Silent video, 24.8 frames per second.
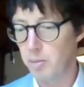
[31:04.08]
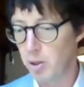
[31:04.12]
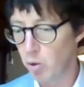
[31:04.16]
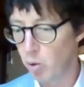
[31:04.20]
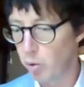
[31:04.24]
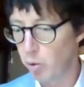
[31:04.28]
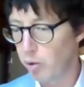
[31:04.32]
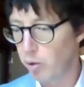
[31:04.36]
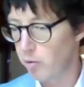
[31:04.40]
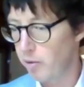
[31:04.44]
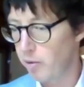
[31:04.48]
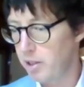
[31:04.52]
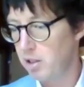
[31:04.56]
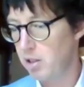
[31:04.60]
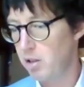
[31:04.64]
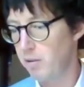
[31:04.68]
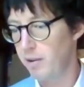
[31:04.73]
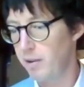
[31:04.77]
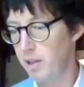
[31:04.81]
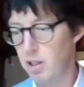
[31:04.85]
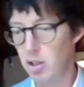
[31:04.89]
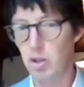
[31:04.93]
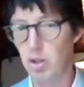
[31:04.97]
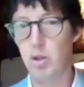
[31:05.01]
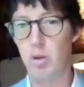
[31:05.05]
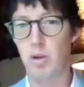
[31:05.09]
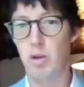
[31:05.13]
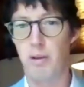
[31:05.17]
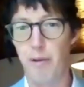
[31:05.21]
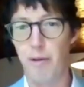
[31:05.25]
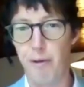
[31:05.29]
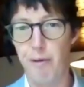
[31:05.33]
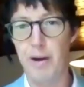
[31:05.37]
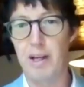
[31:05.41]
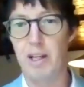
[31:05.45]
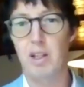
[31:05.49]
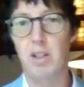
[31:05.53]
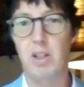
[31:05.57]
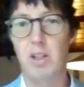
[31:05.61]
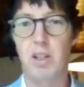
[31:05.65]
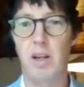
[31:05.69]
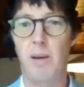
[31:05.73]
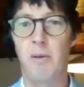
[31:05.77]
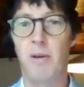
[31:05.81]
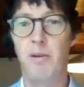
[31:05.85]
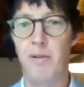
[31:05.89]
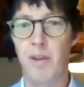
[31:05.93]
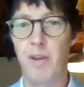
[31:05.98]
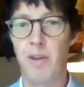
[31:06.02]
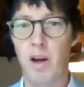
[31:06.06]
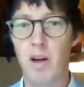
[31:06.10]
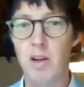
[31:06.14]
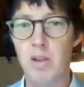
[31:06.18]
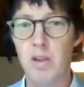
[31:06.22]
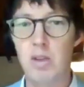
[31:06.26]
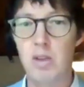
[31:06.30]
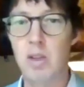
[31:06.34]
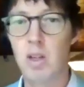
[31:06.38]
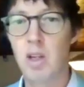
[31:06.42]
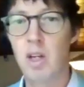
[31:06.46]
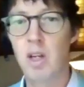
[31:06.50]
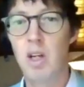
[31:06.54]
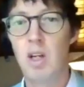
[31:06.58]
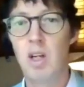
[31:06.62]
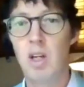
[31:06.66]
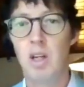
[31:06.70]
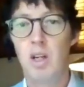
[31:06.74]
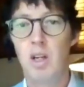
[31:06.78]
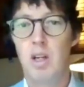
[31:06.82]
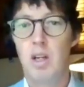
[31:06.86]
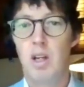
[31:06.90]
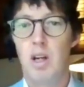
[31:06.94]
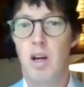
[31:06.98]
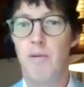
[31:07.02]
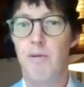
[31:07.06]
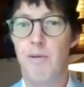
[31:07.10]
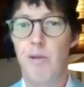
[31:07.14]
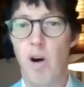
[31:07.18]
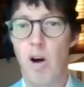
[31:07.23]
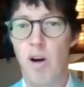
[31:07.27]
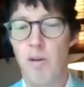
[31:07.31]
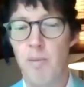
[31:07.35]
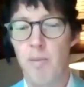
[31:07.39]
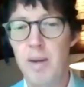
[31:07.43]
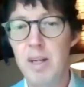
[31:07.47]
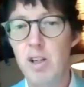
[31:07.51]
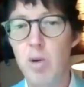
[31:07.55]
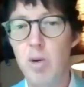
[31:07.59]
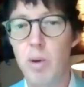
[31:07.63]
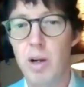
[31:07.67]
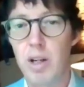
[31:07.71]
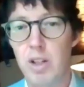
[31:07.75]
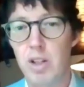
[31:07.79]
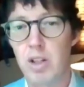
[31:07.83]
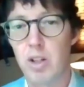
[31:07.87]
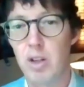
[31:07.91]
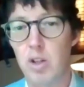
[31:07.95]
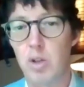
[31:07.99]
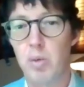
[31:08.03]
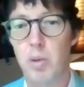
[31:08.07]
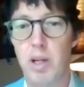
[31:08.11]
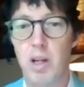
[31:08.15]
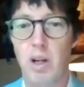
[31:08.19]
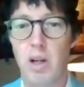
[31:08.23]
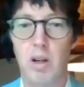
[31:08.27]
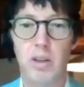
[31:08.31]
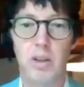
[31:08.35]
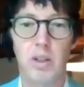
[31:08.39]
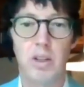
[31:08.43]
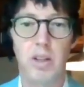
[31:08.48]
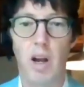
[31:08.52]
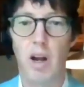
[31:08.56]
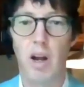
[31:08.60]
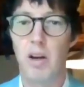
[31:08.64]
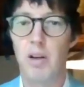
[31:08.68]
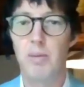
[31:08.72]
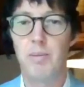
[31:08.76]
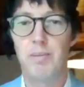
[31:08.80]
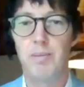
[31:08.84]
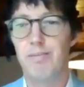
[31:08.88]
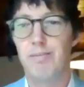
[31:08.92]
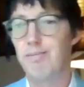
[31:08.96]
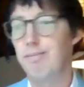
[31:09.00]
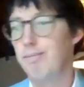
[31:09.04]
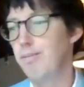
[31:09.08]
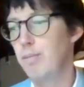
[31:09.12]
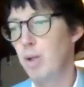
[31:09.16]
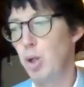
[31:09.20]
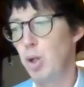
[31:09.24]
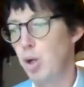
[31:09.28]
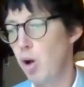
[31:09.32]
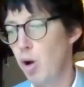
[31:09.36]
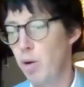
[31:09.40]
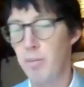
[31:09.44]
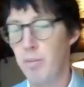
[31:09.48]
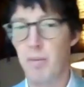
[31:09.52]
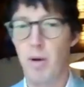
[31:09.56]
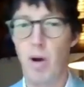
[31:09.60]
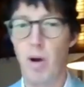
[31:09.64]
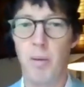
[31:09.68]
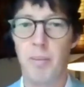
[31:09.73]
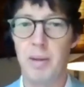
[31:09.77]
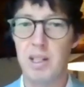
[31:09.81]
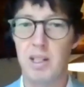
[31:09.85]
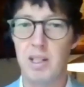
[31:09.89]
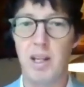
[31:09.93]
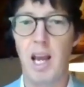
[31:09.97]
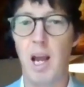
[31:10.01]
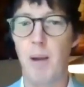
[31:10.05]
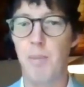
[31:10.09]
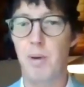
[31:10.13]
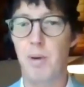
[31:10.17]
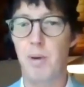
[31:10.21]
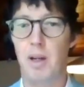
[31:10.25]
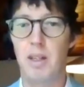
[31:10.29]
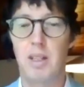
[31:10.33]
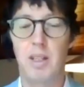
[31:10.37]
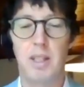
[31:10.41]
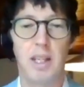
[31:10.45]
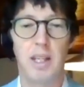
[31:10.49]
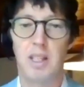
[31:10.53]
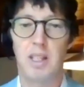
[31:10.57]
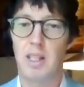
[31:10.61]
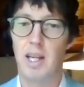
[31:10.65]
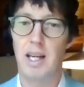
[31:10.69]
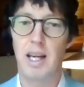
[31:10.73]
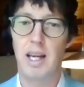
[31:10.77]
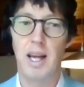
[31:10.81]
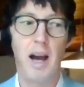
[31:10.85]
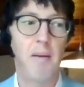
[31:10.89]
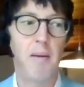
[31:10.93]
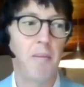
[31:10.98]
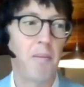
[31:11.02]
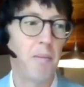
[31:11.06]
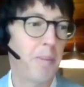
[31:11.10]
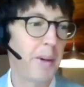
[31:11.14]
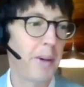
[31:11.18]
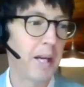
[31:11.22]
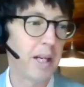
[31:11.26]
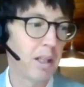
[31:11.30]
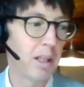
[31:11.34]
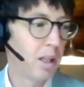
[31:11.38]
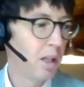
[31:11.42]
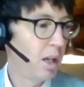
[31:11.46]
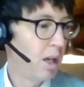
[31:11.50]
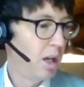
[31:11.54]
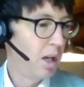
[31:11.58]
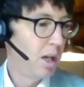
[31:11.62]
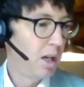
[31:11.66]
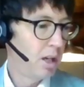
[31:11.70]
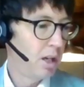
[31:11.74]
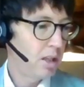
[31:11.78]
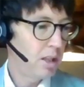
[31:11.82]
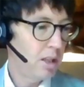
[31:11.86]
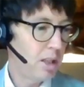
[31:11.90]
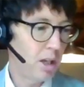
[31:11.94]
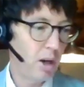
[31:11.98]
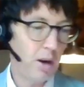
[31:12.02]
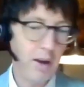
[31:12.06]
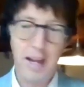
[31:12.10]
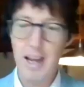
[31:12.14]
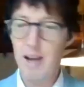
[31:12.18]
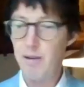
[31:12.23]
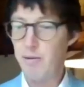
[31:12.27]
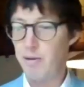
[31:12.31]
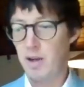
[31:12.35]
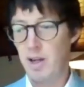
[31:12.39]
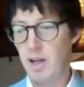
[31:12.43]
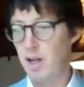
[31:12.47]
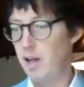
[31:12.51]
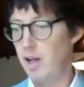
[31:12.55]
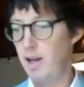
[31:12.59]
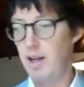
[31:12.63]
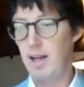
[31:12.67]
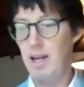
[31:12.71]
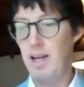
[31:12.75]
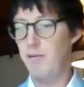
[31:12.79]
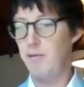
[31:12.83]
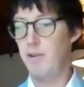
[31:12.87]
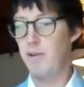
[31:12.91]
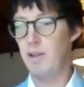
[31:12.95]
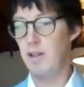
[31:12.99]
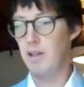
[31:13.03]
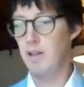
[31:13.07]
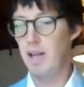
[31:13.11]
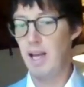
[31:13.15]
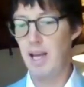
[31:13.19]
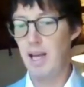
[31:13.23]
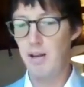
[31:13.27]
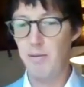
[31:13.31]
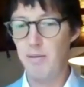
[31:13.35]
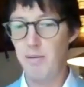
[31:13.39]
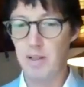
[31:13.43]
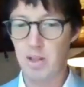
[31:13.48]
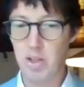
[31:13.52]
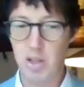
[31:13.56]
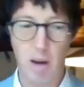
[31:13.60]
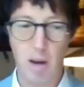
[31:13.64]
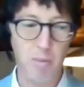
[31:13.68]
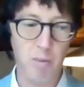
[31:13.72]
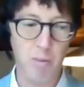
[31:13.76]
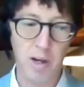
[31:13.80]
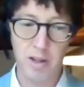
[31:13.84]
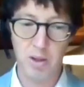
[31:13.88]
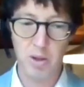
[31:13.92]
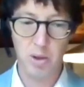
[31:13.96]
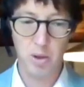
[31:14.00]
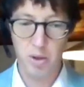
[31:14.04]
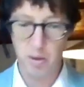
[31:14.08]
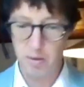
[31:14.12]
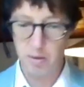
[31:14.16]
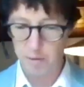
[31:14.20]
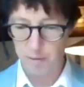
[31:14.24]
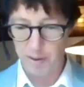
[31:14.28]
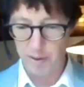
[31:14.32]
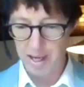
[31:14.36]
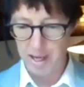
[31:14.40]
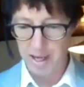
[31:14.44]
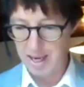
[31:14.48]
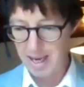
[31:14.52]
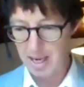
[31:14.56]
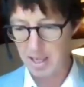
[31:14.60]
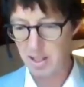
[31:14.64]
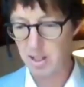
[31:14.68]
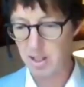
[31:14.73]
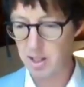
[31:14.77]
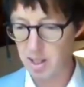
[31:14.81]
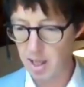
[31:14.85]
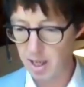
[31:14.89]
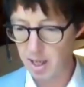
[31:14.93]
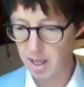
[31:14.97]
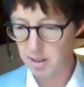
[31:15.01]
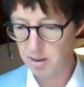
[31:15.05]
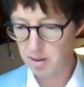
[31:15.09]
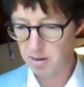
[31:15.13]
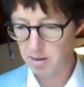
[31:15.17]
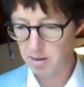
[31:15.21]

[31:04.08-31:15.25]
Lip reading: and all the rest of it to sort of fix some of those environmental issues we got. So look, I'm as capitalist as they come, but even someone sort of that has that